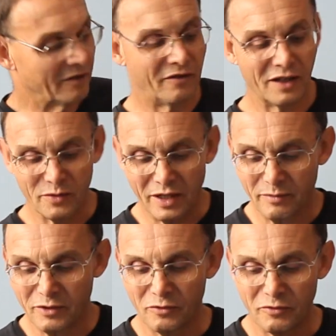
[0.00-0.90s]
a
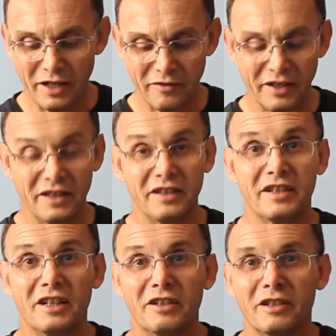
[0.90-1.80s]
follow-up called Redfin
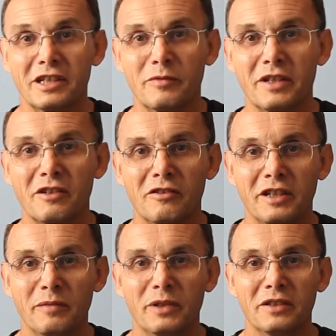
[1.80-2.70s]
Diaries with
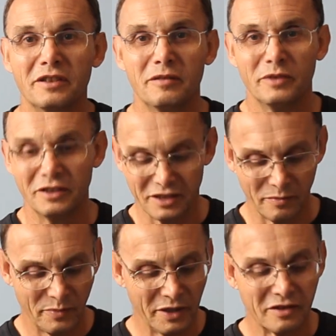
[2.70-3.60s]
Cocky Bondo books,
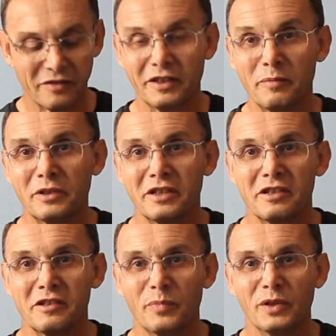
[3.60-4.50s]
a beautifully
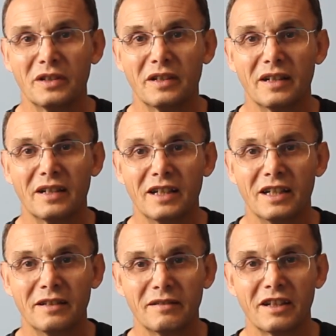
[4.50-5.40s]
produced book,
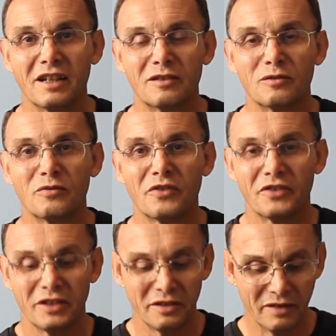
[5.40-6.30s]
colour all
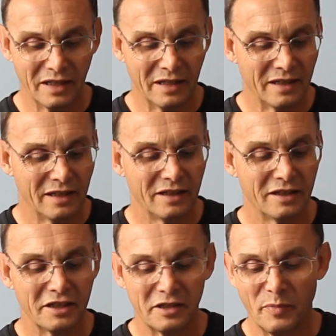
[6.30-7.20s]
through,
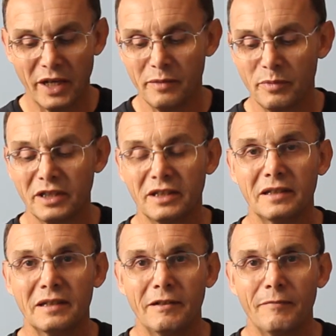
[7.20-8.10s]
nice paper,
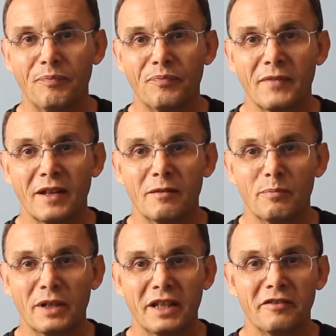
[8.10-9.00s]

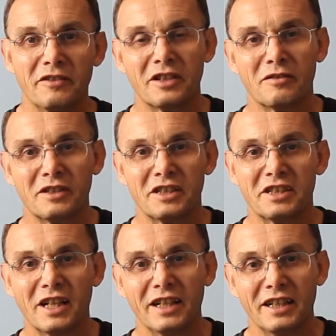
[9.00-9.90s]
but they've struggled to
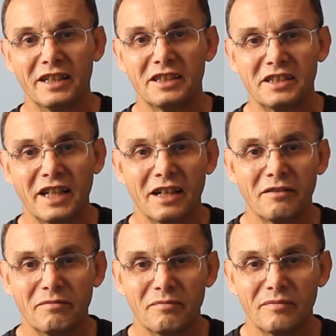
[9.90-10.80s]
sell it. It's now
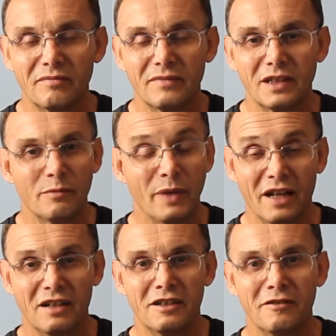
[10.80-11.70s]
about
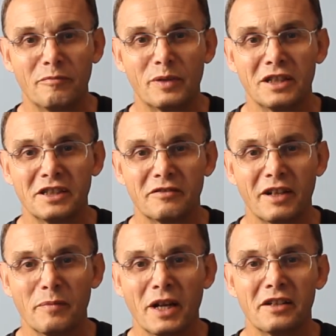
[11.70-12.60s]
half price,
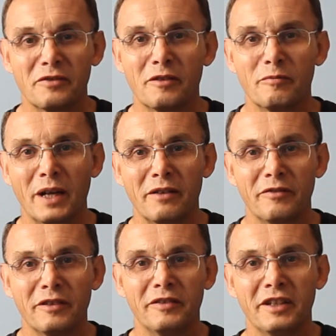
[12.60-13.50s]
around about
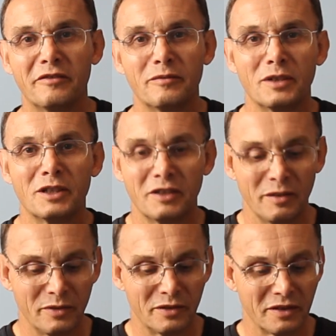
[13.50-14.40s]
£12.50 from
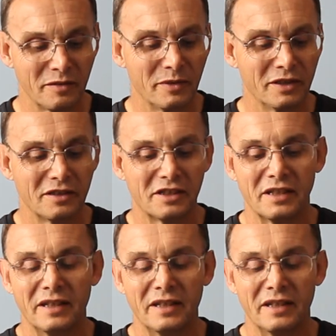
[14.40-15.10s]
Cocky Bondo books.